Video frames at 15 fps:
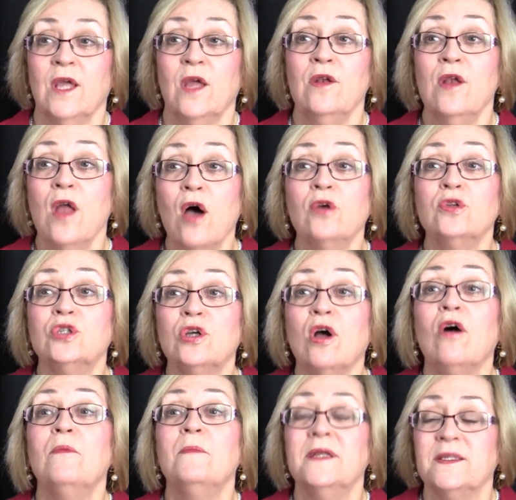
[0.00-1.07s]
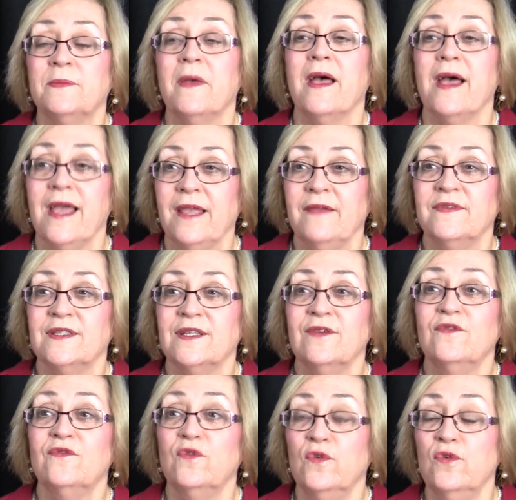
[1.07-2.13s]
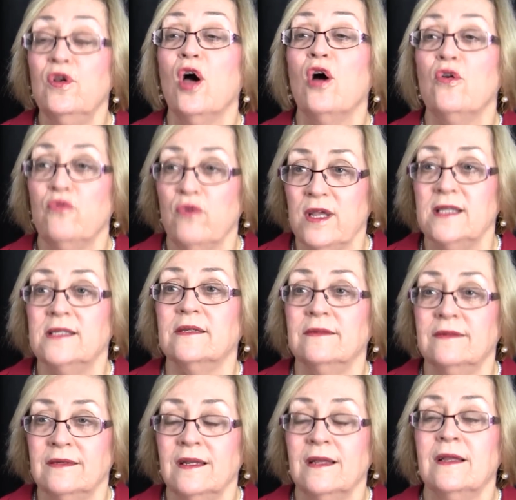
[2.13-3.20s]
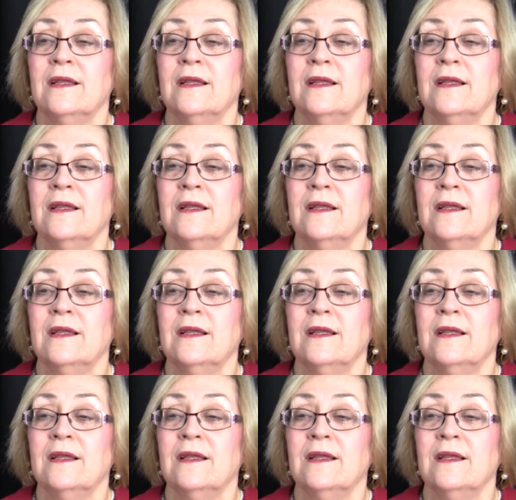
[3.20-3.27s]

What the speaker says: No child misbehaves for no reason.